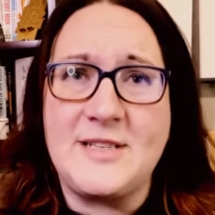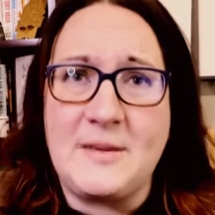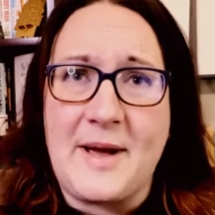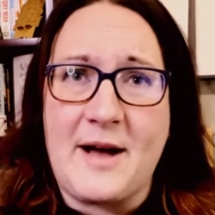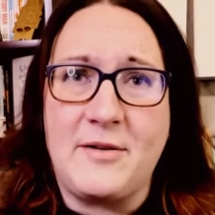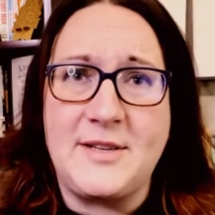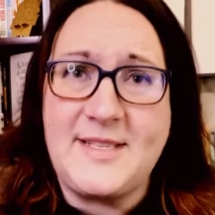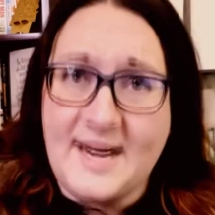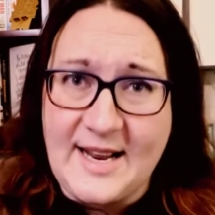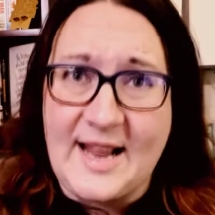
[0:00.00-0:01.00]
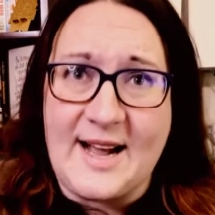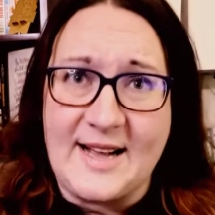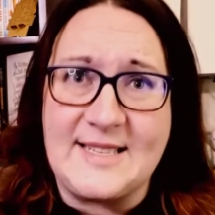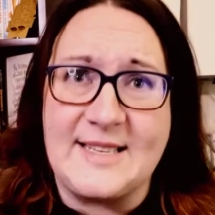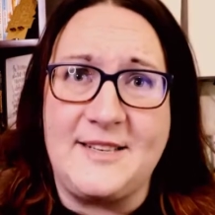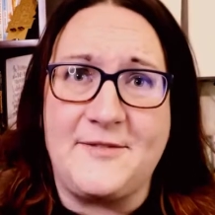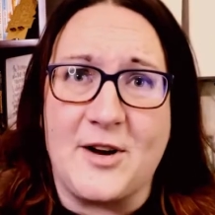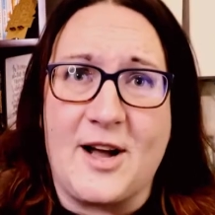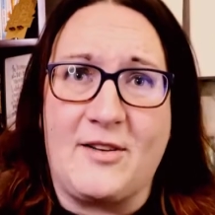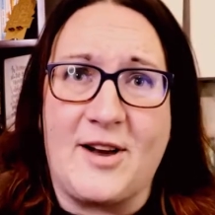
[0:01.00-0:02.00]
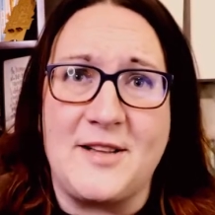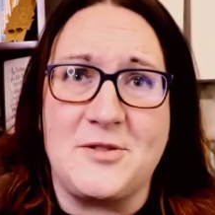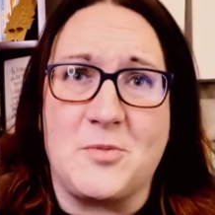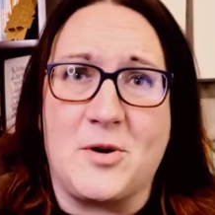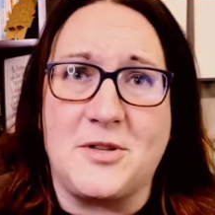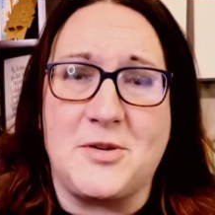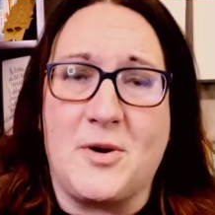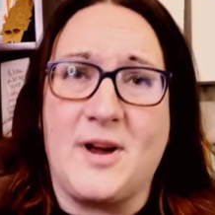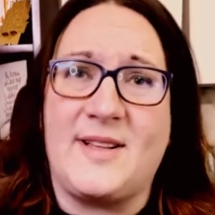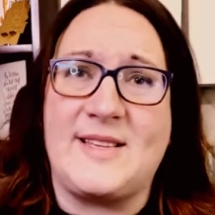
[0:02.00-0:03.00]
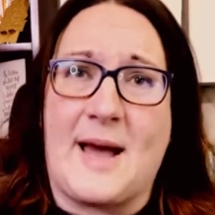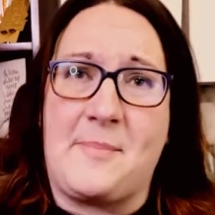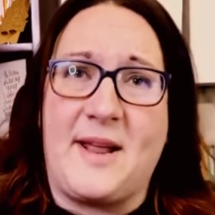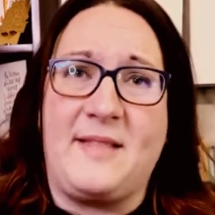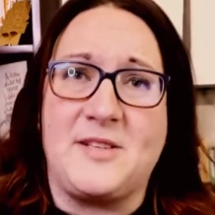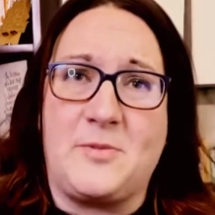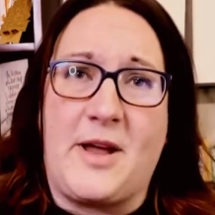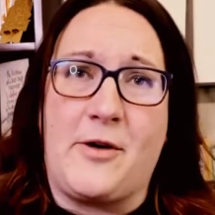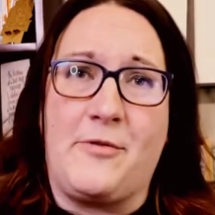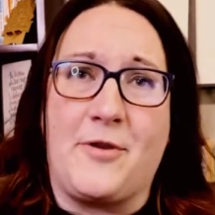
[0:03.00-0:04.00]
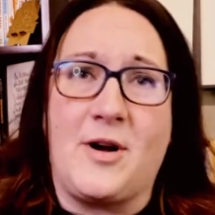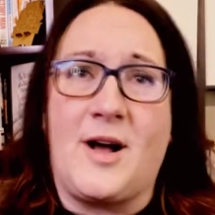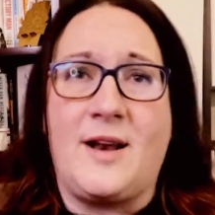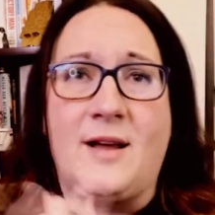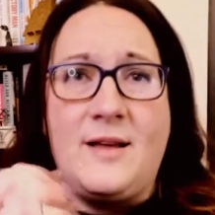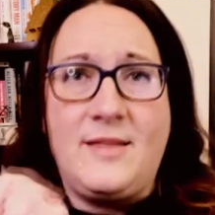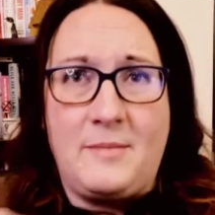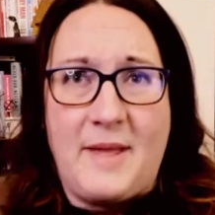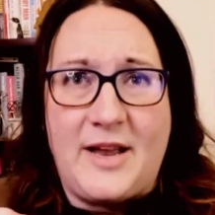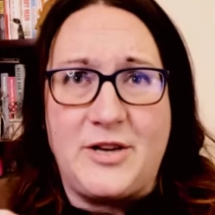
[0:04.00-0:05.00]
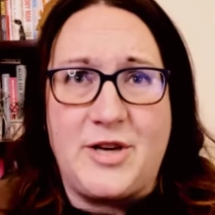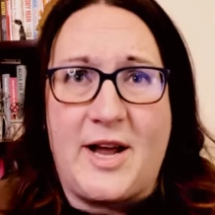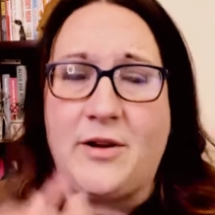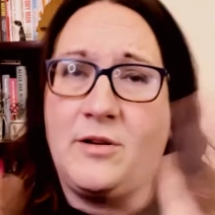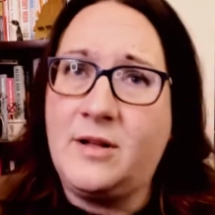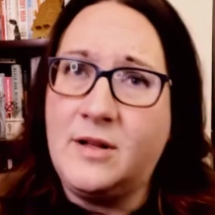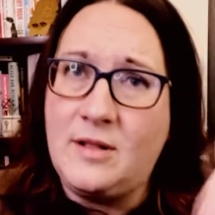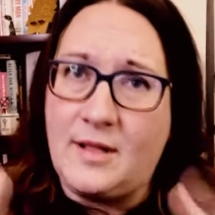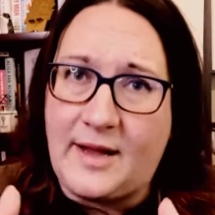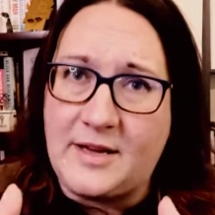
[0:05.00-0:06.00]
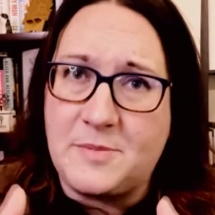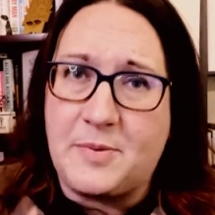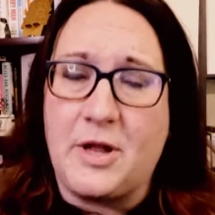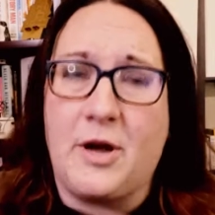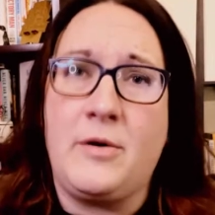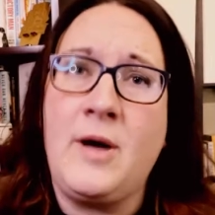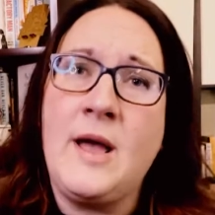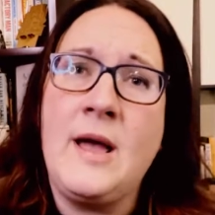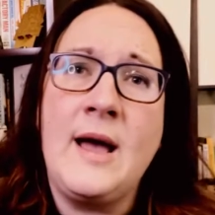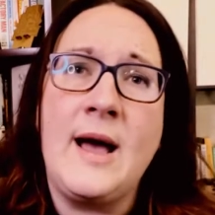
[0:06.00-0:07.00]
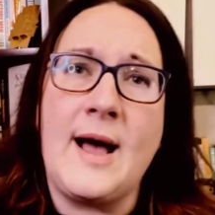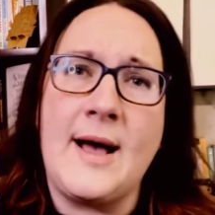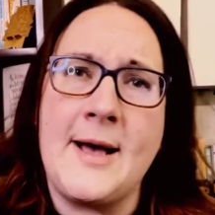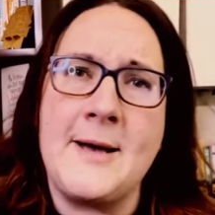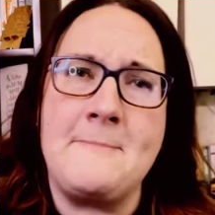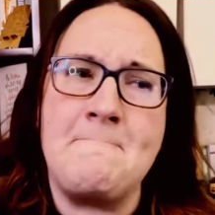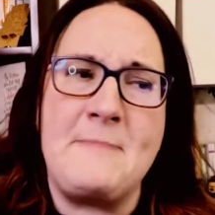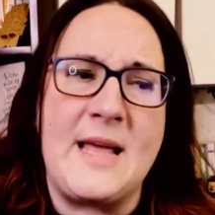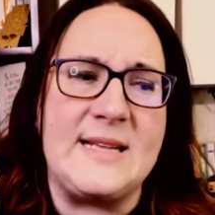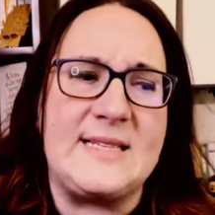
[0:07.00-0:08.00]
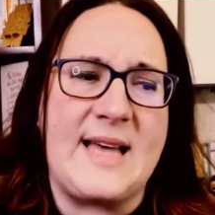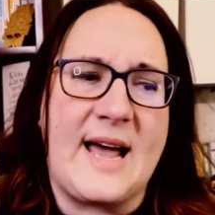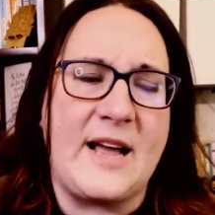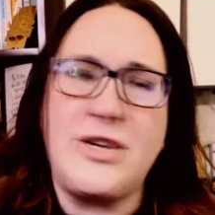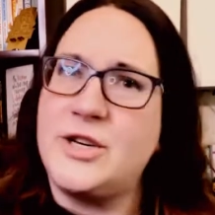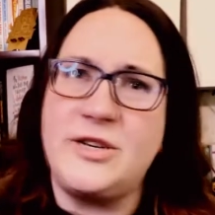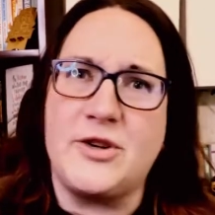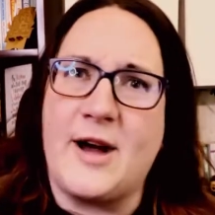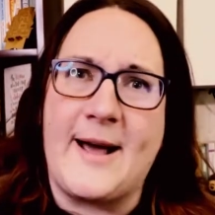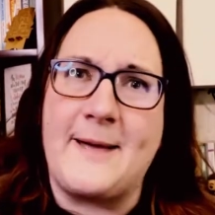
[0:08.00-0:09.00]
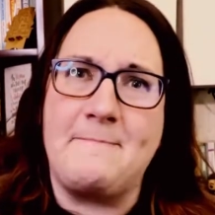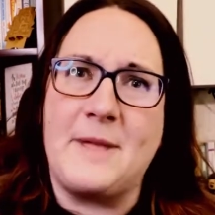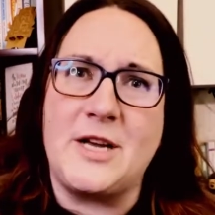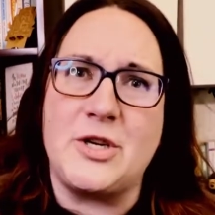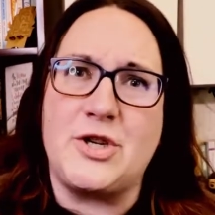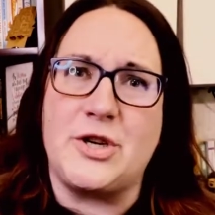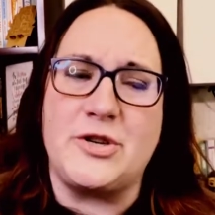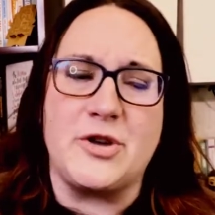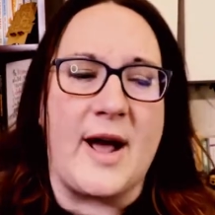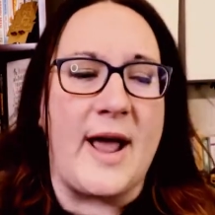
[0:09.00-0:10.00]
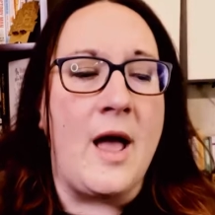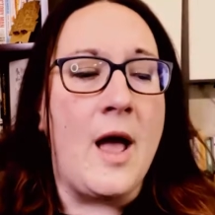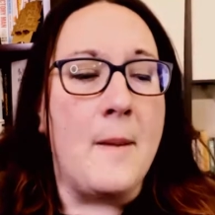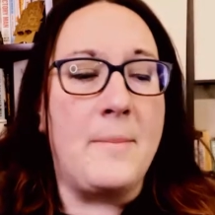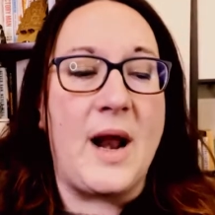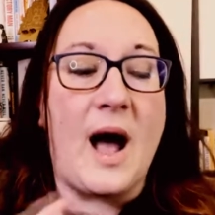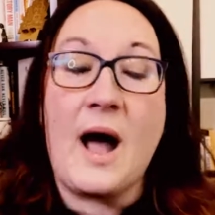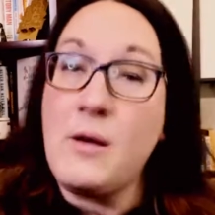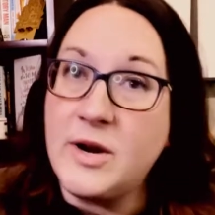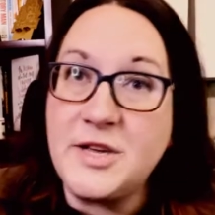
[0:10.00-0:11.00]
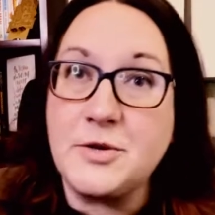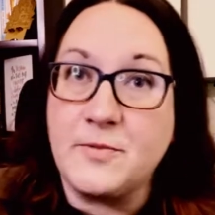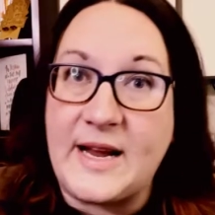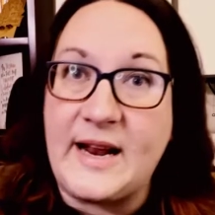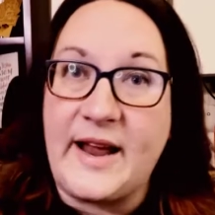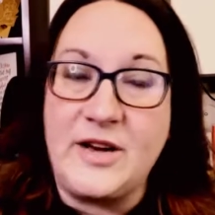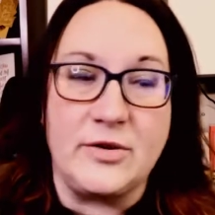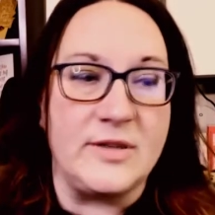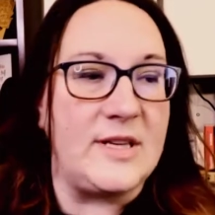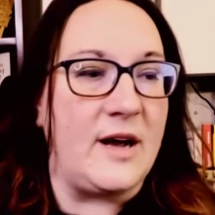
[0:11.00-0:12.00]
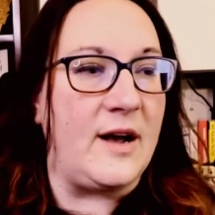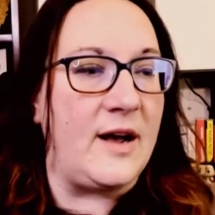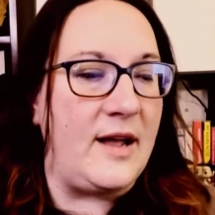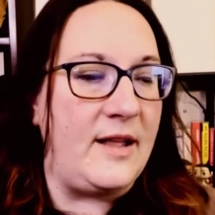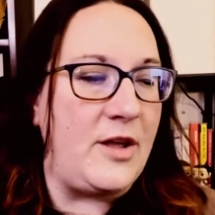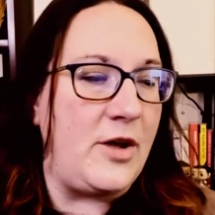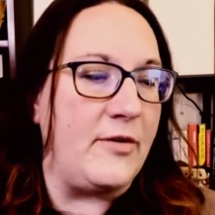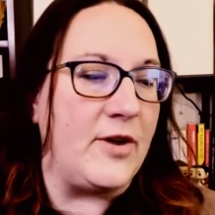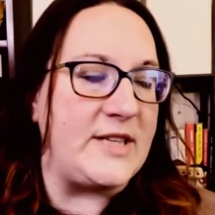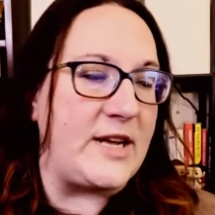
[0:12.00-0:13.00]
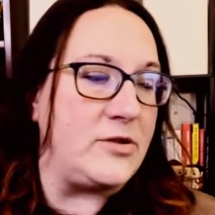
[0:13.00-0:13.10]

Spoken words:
about studying Iceland for Colonizer's World Tour that's happening this week over on the main channel, links below, is that I shouldn't try. I just shouldn't try. But I wanted to read Angels of the Universe,